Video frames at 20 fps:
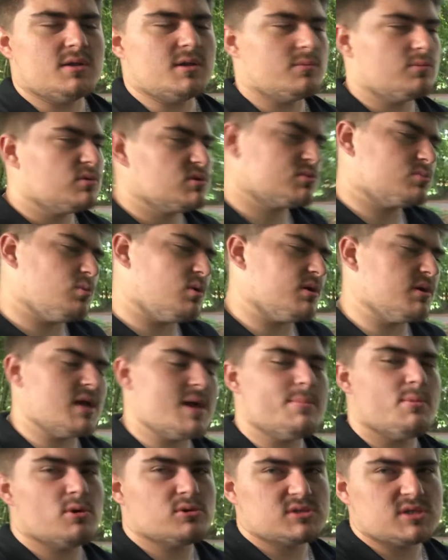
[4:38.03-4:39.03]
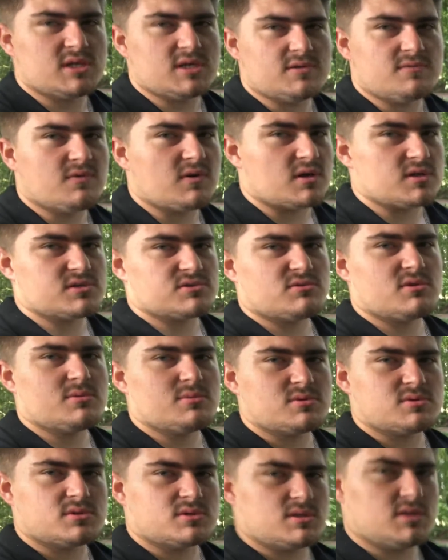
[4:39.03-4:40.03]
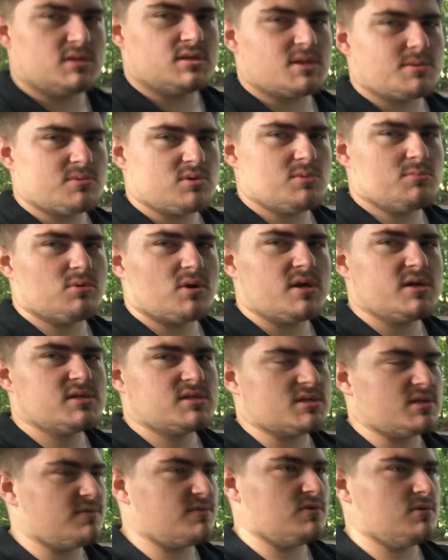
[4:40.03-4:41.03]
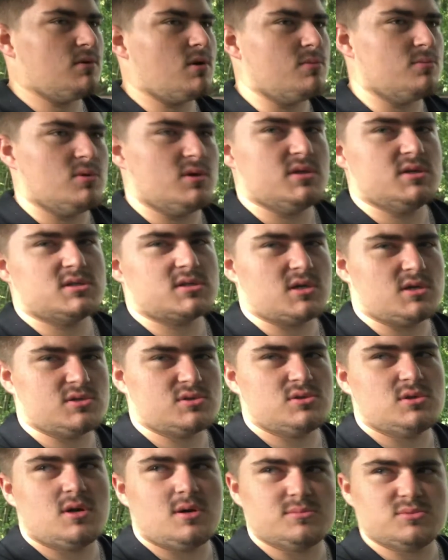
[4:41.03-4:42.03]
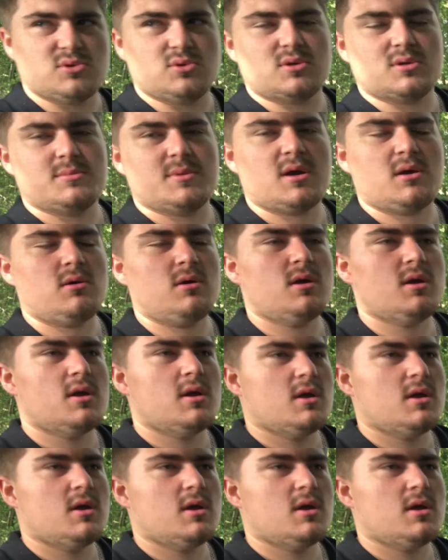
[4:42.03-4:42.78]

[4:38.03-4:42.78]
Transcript: There was one MOT advisory, which is the W brace, and if you own one of these cars, you know what I'm talking about.